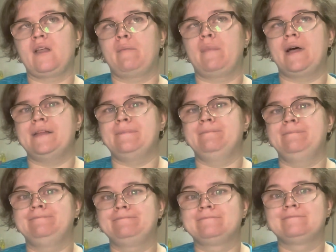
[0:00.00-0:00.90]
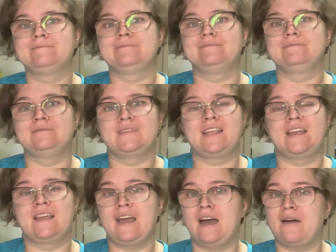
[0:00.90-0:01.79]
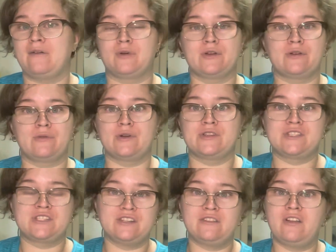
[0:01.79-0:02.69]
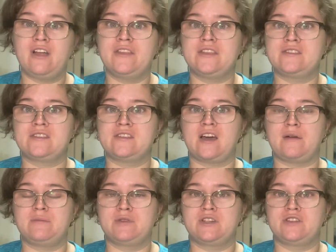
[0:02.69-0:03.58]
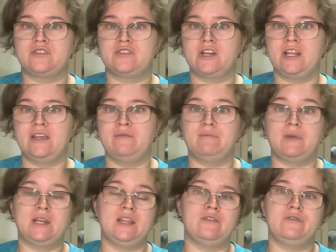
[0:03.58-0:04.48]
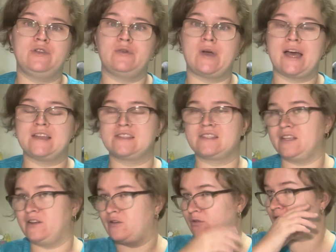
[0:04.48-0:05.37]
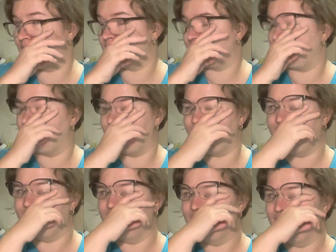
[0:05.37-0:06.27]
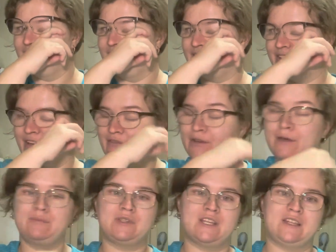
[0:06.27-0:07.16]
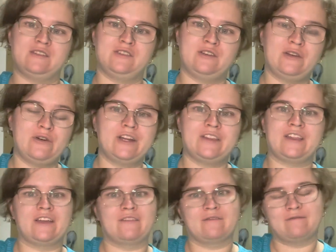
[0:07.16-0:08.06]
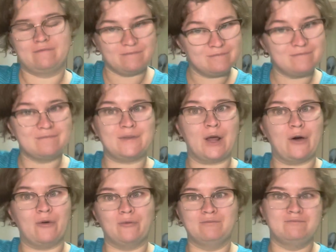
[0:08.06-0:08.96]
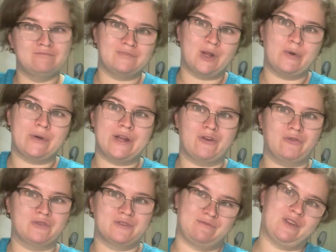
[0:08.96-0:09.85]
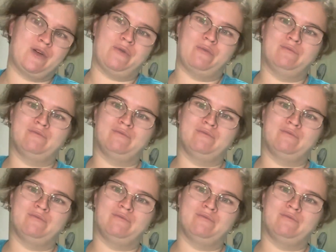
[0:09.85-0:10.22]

But yeah, we're, we're still on this adoption journey. Many of you ask, you know, constantly, do you have an update? Do you know anything? No, no, we don't. No,